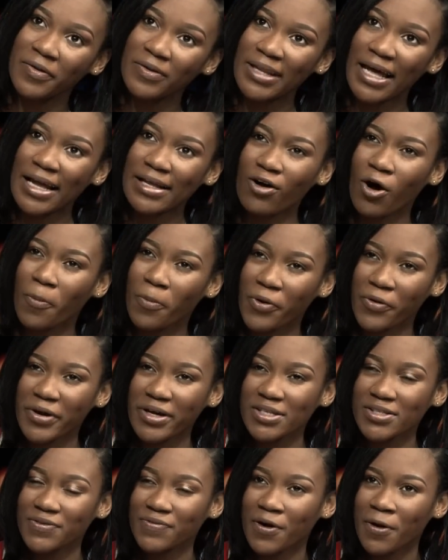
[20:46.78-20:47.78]
that
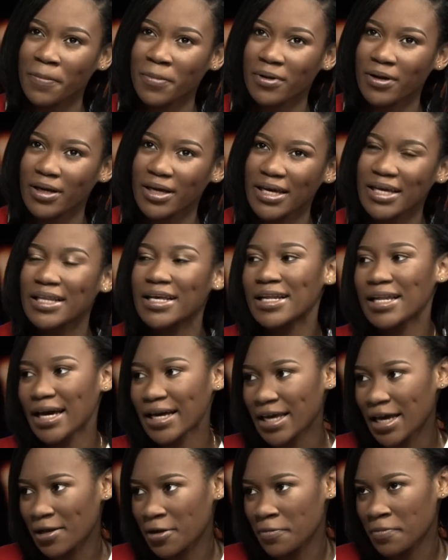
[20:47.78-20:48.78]
operates from Hillel
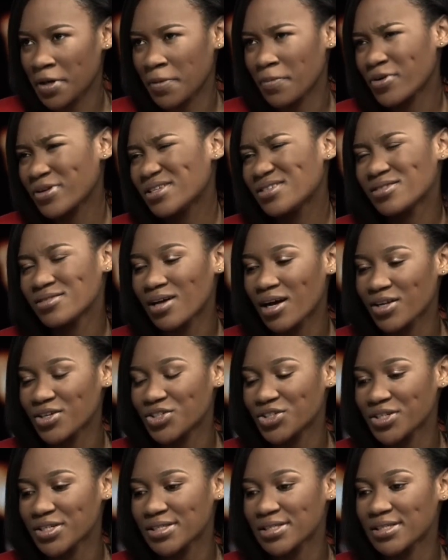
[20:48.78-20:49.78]
Academy, but it's not
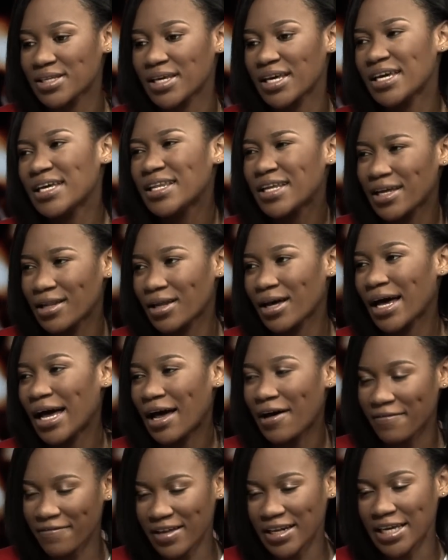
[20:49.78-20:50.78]
just Hillel
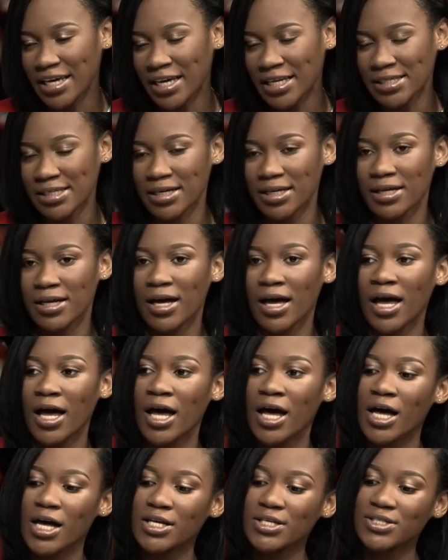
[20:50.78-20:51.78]
affiliated.
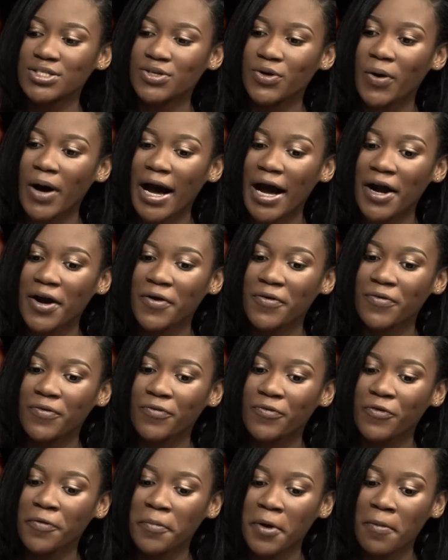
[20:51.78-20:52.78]
So I
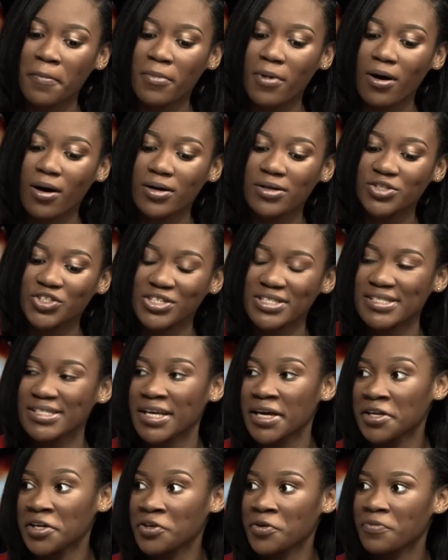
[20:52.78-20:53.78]
remember just
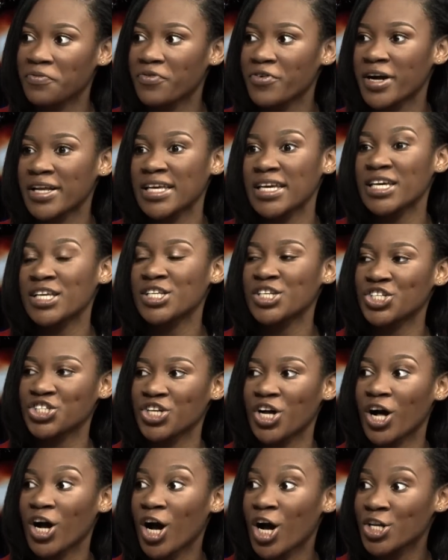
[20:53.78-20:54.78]
signing up for an
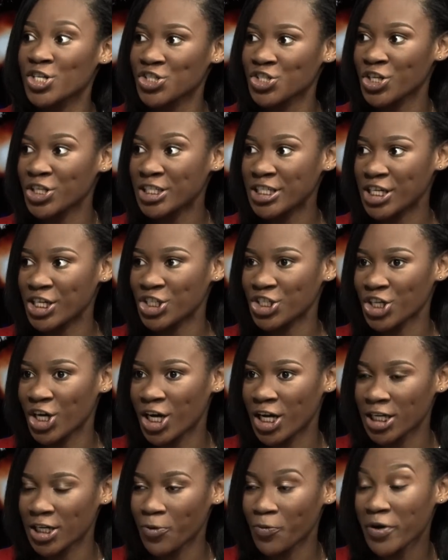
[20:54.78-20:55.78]
initial
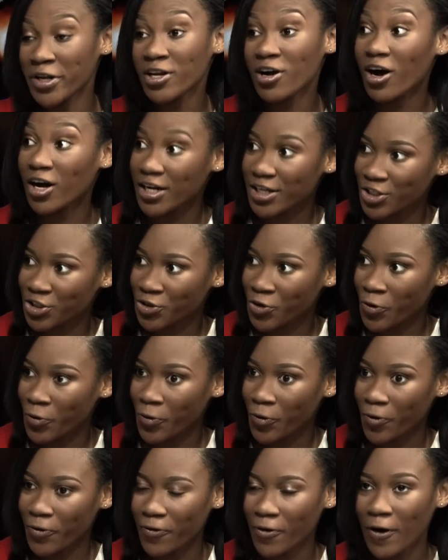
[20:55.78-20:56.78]
consultation with College
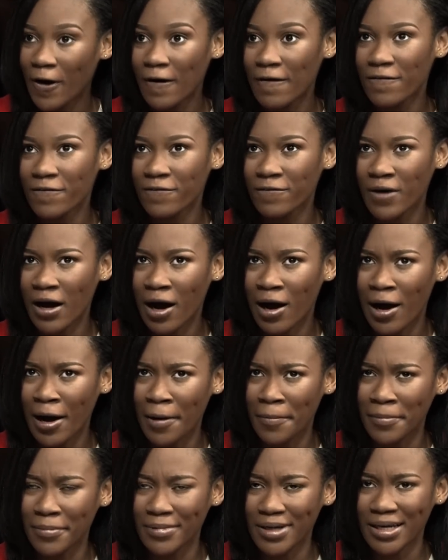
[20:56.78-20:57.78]
Co
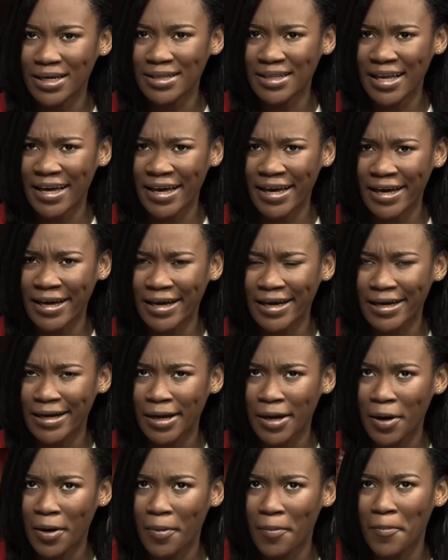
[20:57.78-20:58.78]
in like
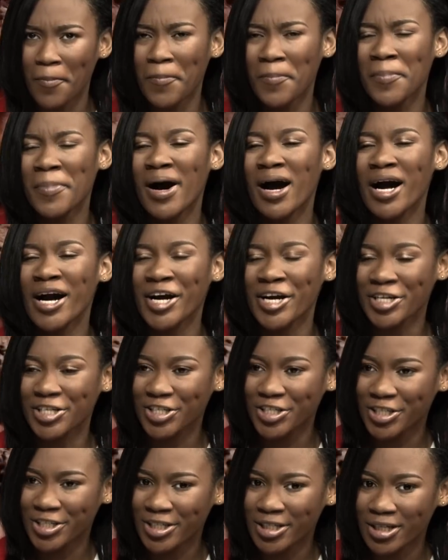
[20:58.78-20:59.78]

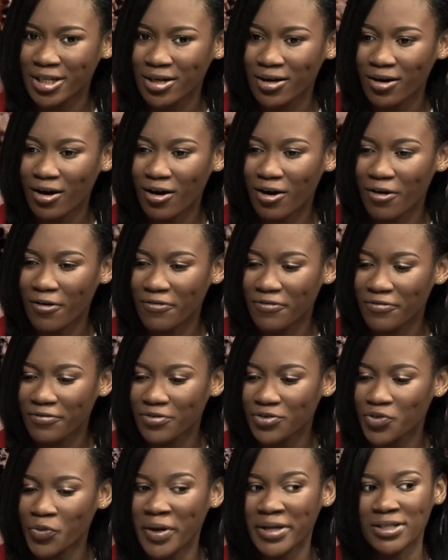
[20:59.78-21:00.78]
March of
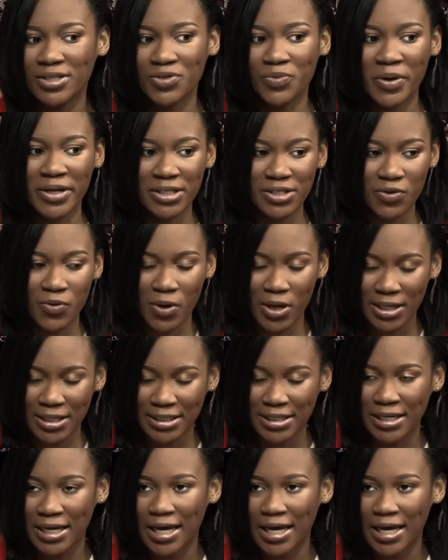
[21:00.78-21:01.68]
2021.